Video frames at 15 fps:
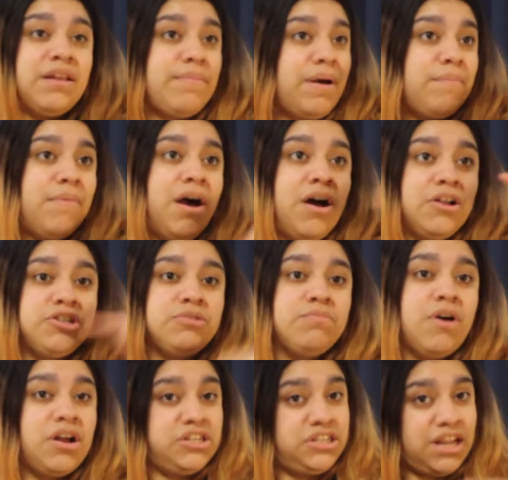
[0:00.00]
about march
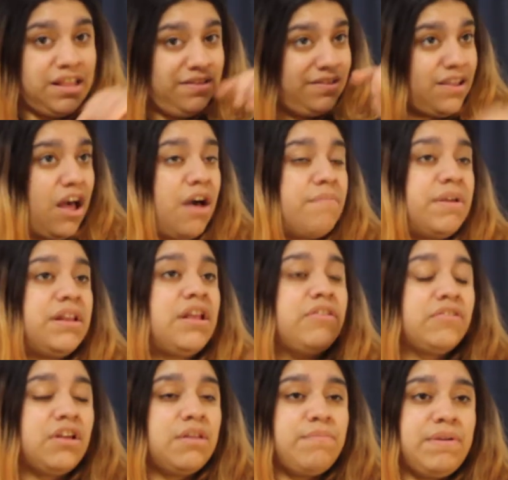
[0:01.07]
march that is coming that's
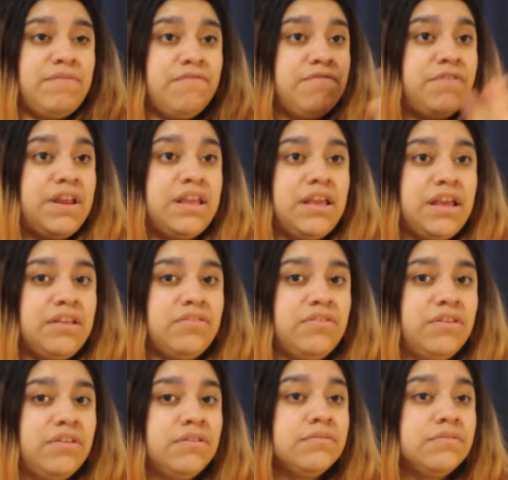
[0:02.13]
going to be three years